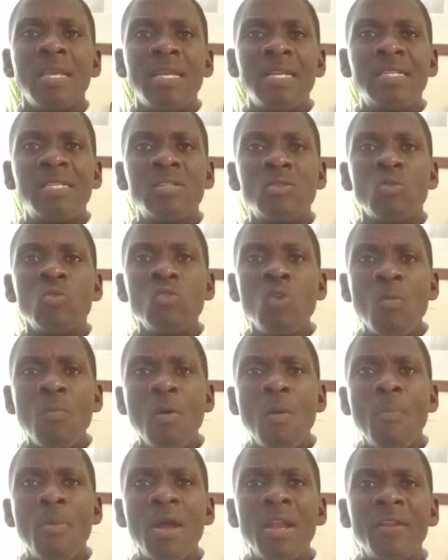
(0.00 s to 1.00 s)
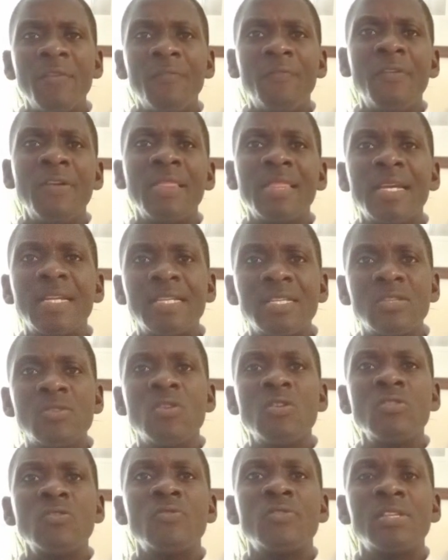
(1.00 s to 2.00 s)
it's your mobile phone that is
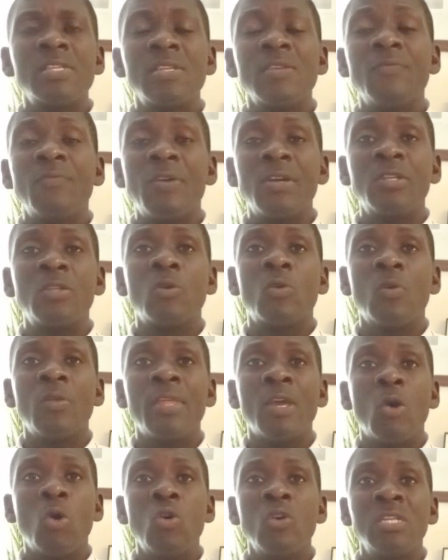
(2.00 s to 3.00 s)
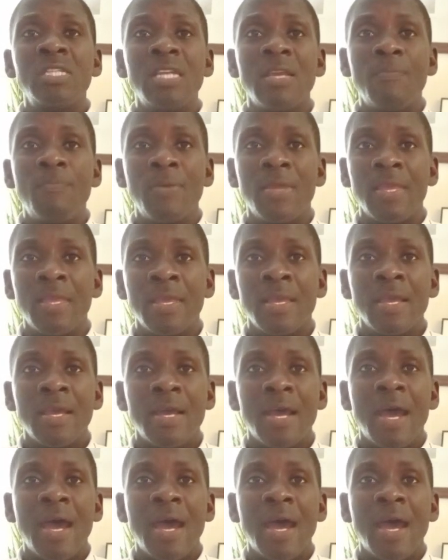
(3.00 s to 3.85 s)
going to receive what you call the OTP,